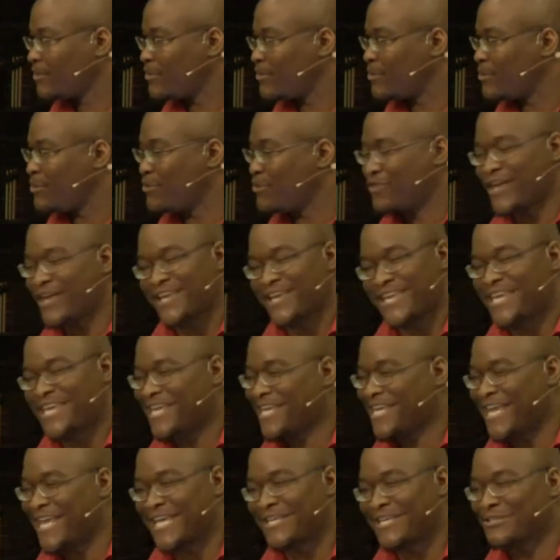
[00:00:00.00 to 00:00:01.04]
You think he
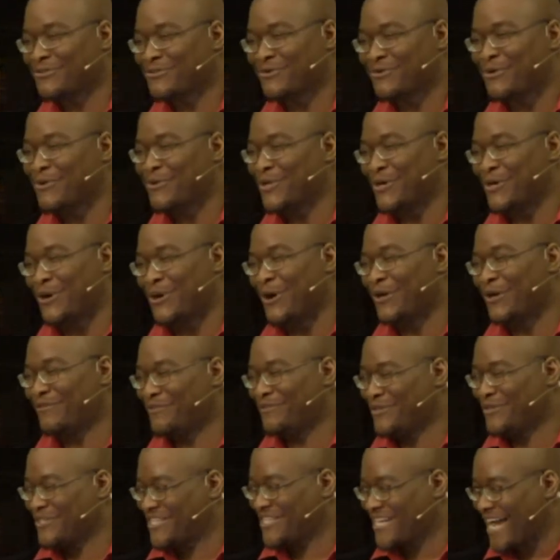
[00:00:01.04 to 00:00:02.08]
can't control the heart of
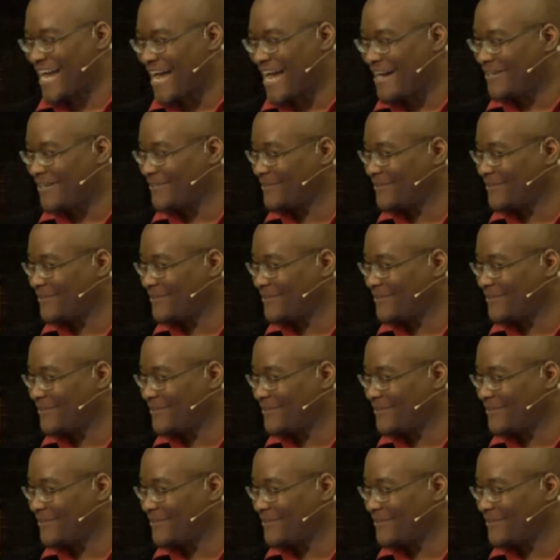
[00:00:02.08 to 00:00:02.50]
your child,